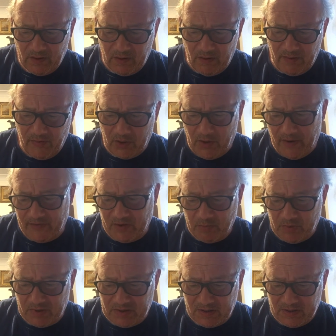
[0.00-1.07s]
I thought you were after a
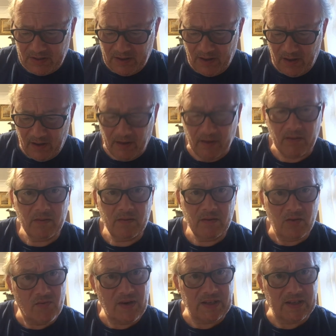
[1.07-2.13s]
bit of skirt.
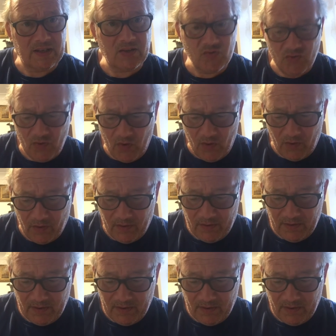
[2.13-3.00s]
You really can draw.